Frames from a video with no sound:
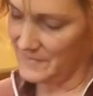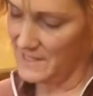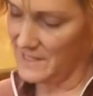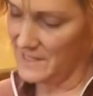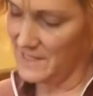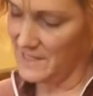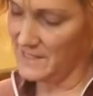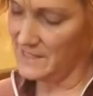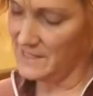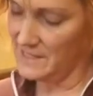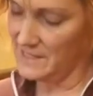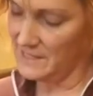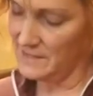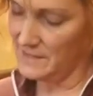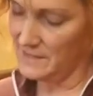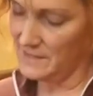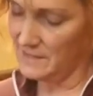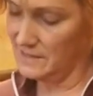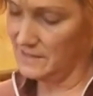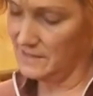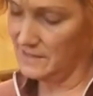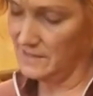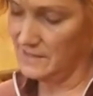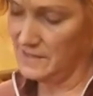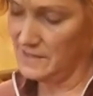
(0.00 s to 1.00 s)
Okay,
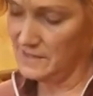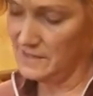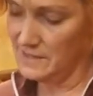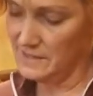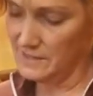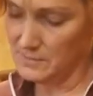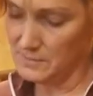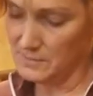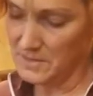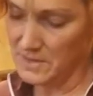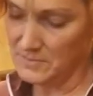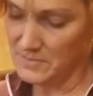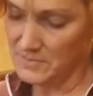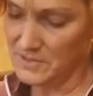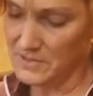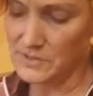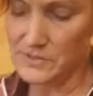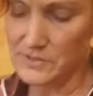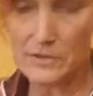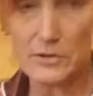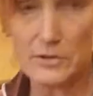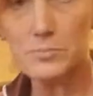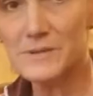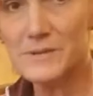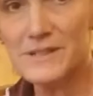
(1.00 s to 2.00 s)
sometimes the
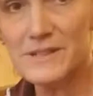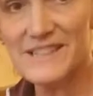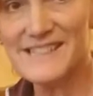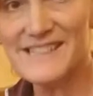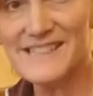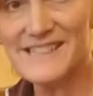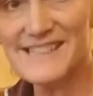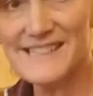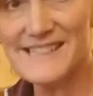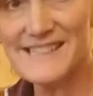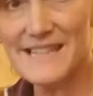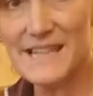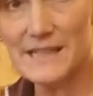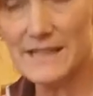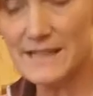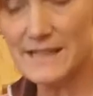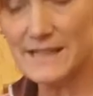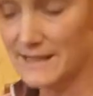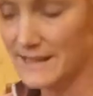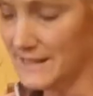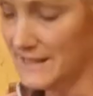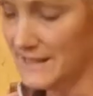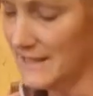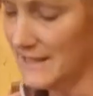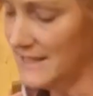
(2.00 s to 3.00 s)
soap gets stuck
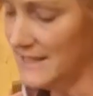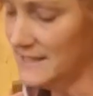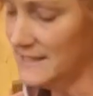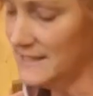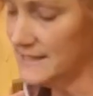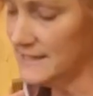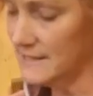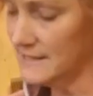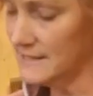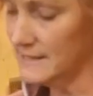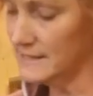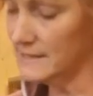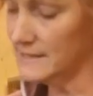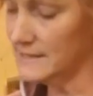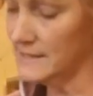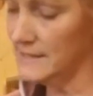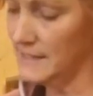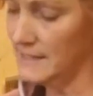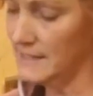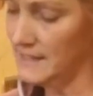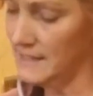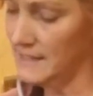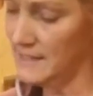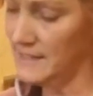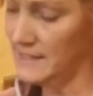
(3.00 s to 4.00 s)
in the laces.
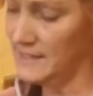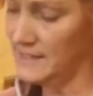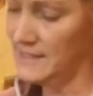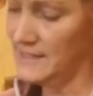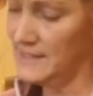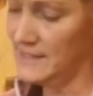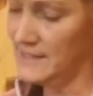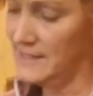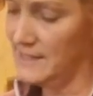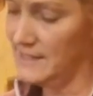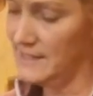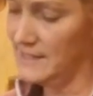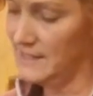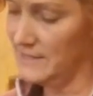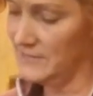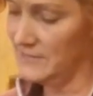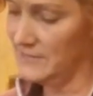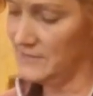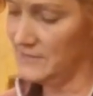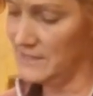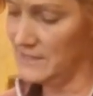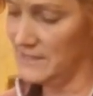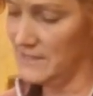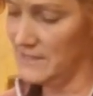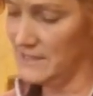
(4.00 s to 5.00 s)
You
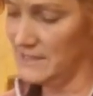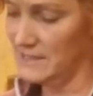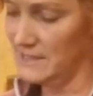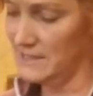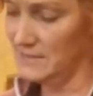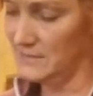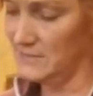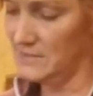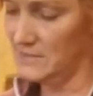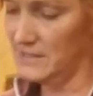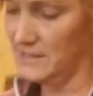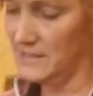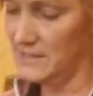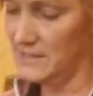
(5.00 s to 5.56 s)
have to kind of